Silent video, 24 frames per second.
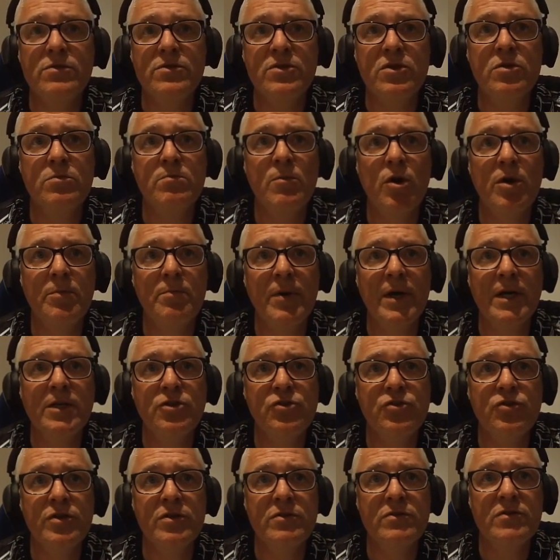to my
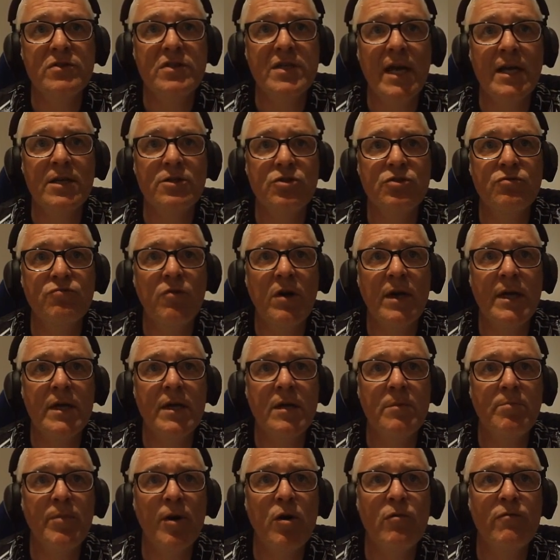Patreons, Andrew Rayner,
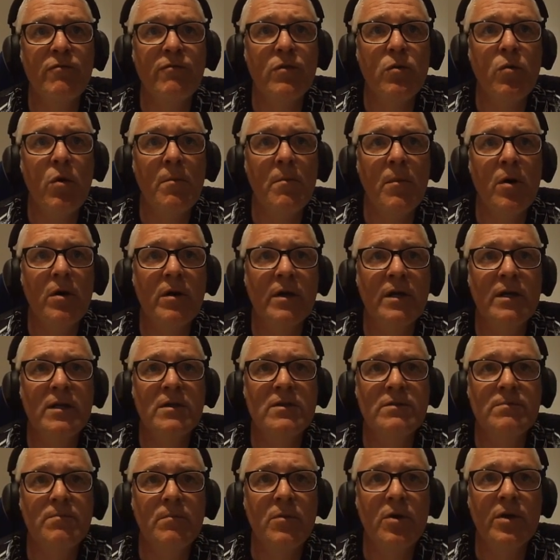Bolful and Mike
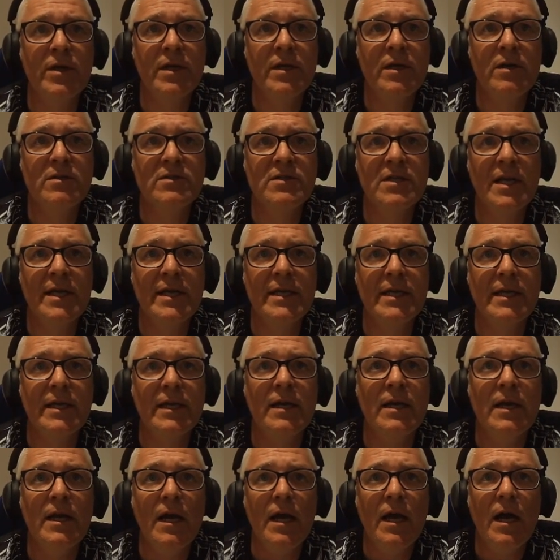Kerslake.
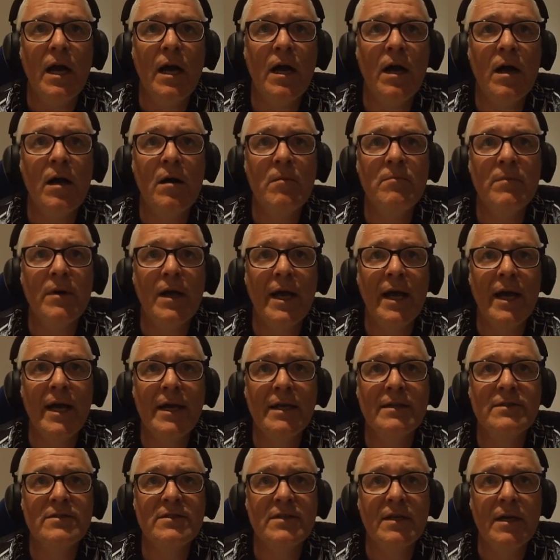
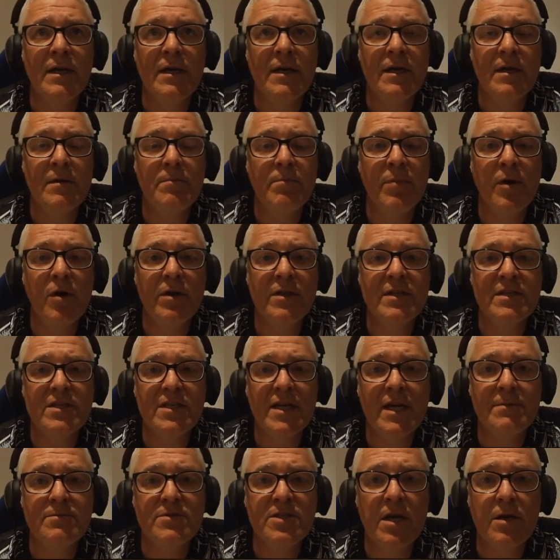And by the
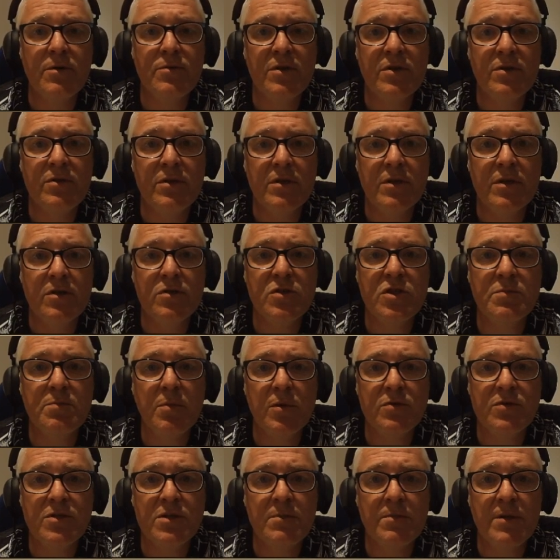same token, who
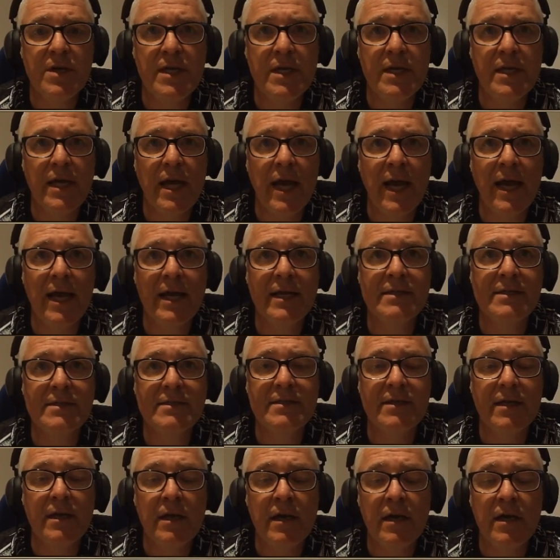sponsor me, and
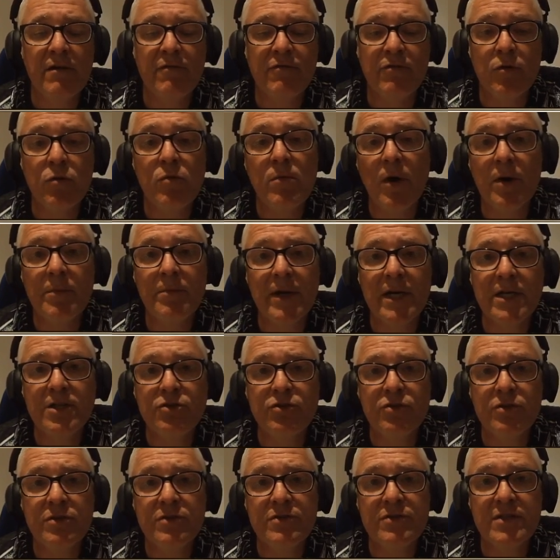for all my
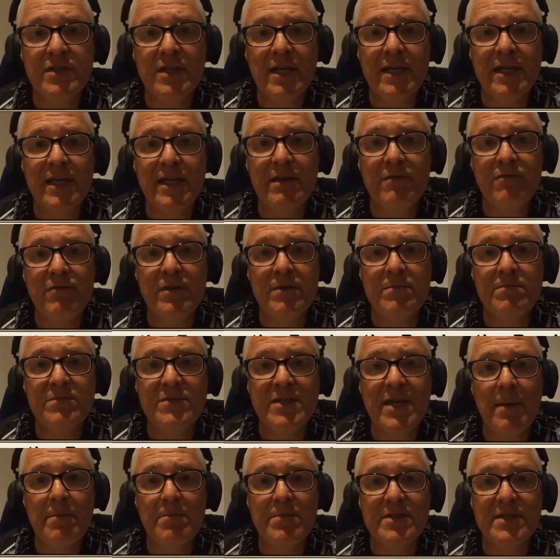Patreons, they give them
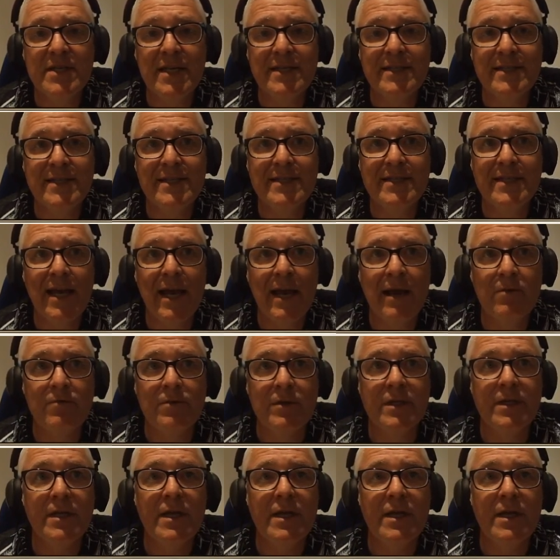10% discount.